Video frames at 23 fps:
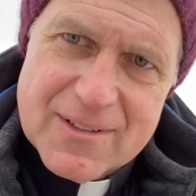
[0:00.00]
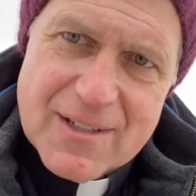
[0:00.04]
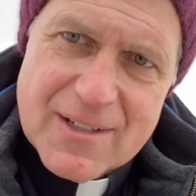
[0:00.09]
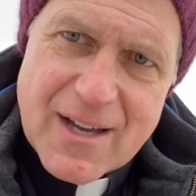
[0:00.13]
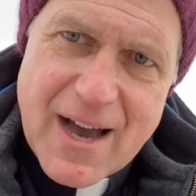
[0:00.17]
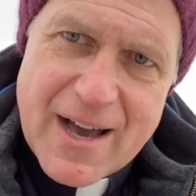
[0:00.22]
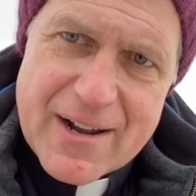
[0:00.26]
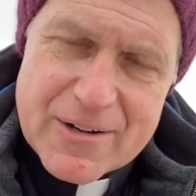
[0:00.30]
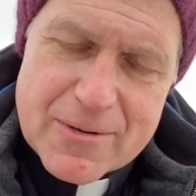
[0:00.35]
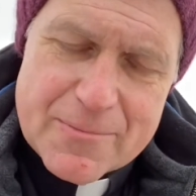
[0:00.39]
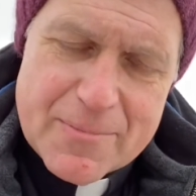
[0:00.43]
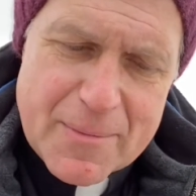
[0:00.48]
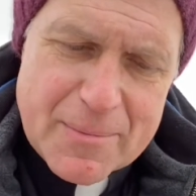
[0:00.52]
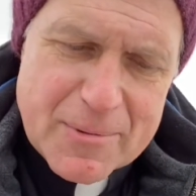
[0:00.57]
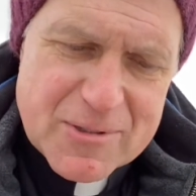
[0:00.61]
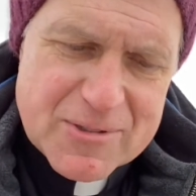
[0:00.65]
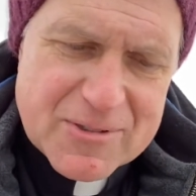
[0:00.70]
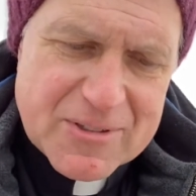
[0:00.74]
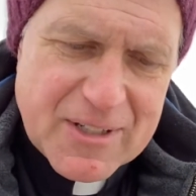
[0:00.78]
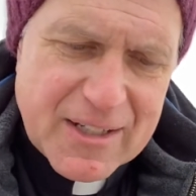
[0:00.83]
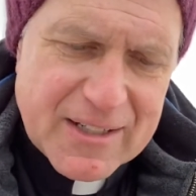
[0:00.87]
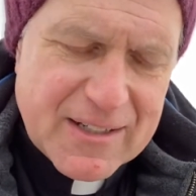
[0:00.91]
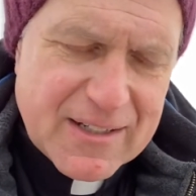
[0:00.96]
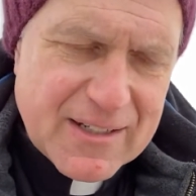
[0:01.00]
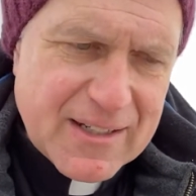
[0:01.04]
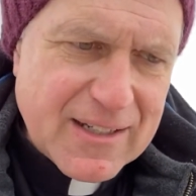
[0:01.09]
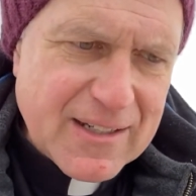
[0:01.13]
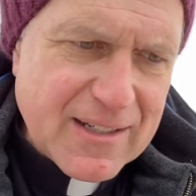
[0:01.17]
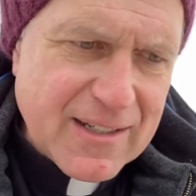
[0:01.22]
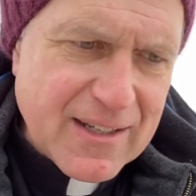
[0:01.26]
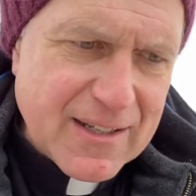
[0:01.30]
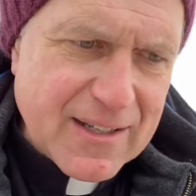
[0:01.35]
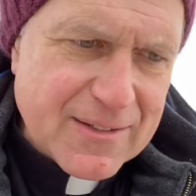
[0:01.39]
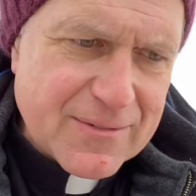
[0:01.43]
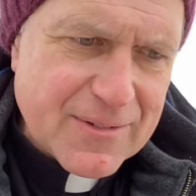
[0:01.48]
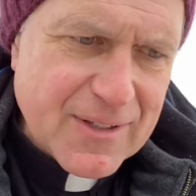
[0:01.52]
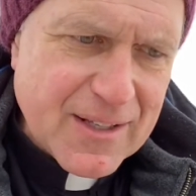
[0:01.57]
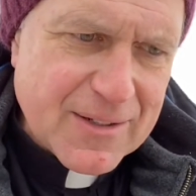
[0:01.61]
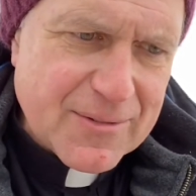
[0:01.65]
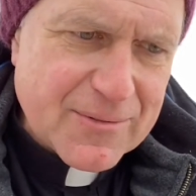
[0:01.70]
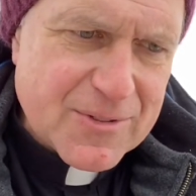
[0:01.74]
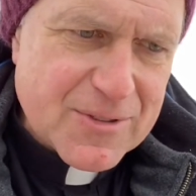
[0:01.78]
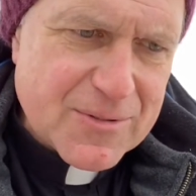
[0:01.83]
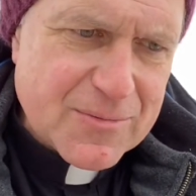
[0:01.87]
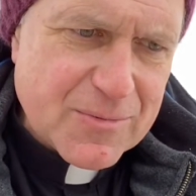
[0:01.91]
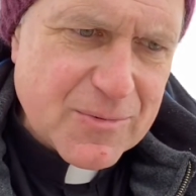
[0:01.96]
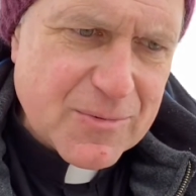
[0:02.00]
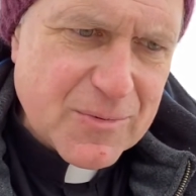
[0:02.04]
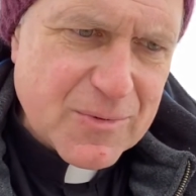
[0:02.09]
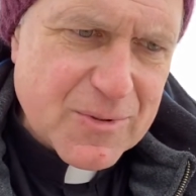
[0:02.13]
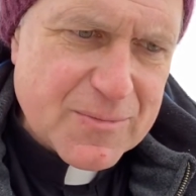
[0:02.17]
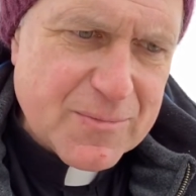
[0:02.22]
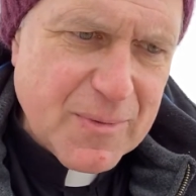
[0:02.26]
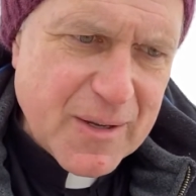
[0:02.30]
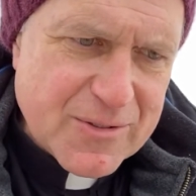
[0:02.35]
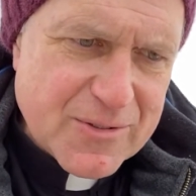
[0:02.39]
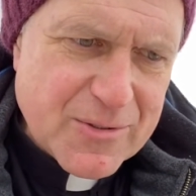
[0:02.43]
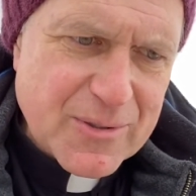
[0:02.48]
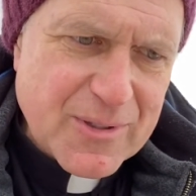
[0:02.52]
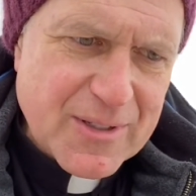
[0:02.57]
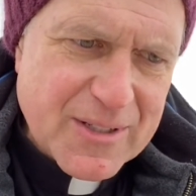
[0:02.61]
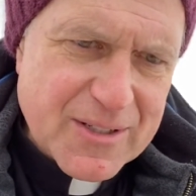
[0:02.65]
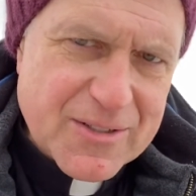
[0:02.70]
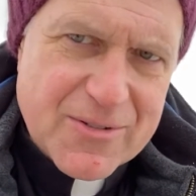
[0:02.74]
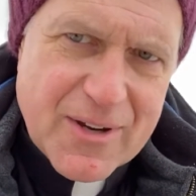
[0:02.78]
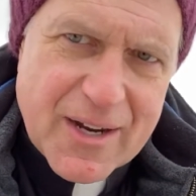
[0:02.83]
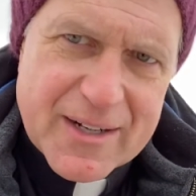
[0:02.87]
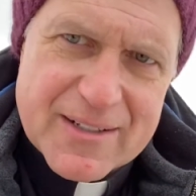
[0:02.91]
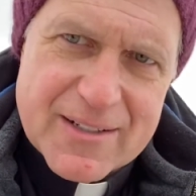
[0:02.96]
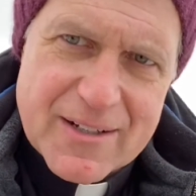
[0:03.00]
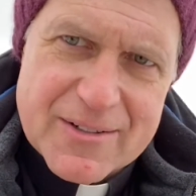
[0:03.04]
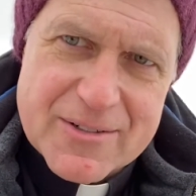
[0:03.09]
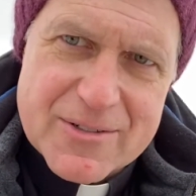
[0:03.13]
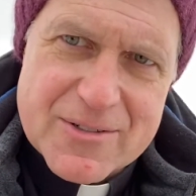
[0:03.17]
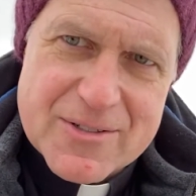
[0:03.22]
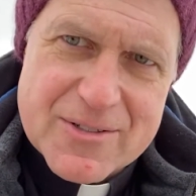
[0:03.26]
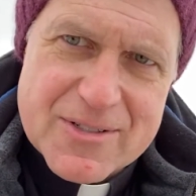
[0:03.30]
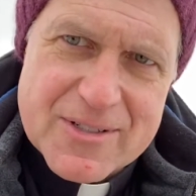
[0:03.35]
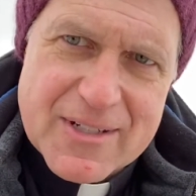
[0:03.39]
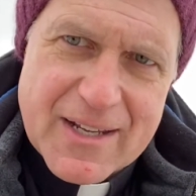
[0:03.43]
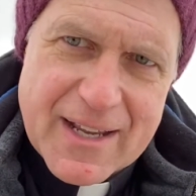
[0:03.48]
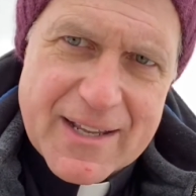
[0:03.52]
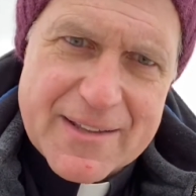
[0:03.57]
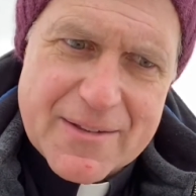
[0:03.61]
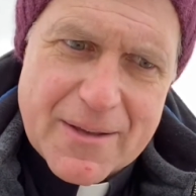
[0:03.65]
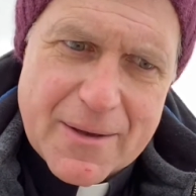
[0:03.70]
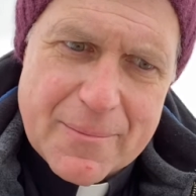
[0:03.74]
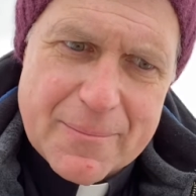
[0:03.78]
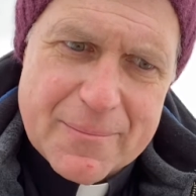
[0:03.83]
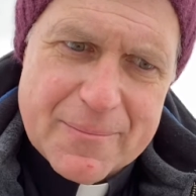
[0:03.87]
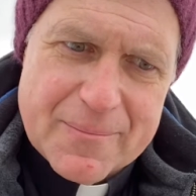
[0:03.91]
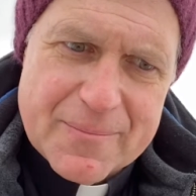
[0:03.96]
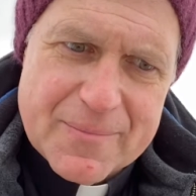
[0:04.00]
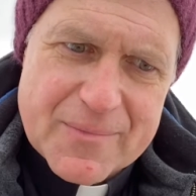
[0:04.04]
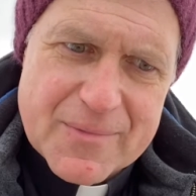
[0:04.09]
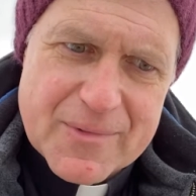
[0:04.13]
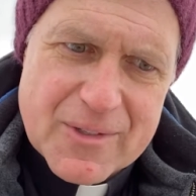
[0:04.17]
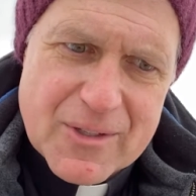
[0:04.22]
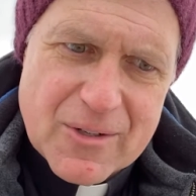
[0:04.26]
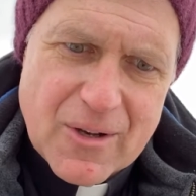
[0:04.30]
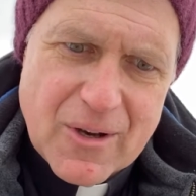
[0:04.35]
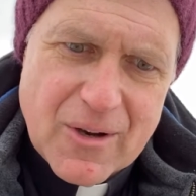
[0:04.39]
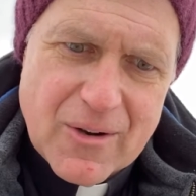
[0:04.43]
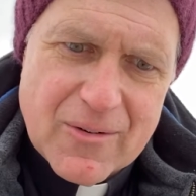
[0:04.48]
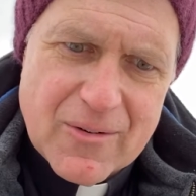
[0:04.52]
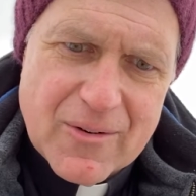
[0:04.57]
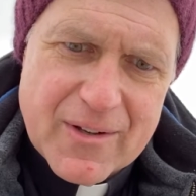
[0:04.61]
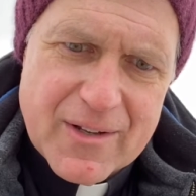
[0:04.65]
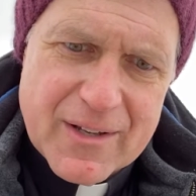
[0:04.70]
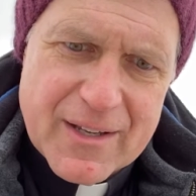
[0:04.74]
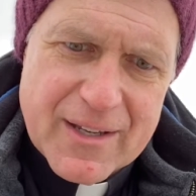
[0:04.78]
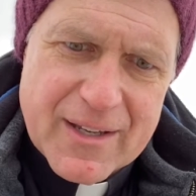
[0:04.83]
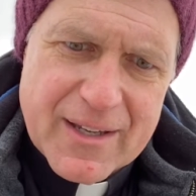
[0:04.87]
honor people's dignity, and was by truly trying to understand them, you know.